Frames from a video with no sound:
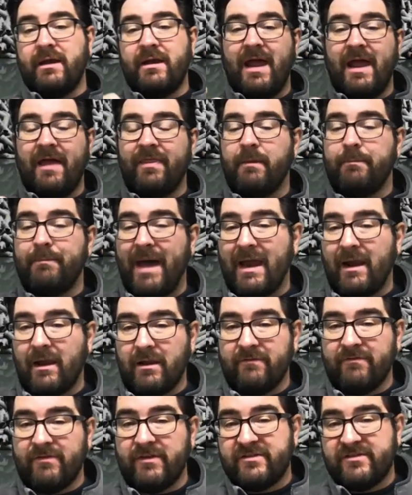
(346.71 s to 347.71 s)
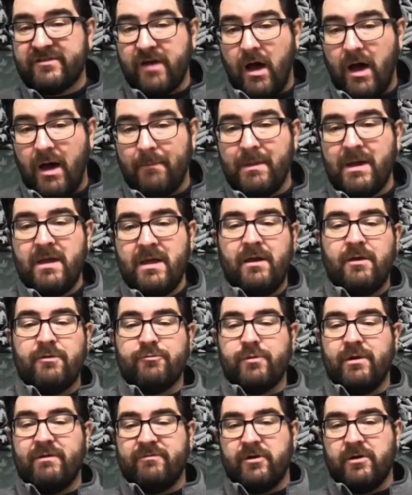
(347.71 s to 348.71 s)
and the Battle of the Somme
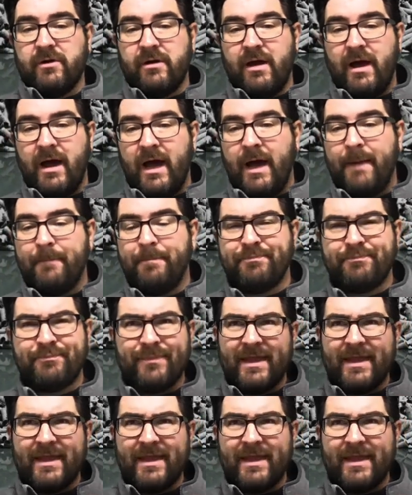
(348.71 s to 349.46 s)
River um,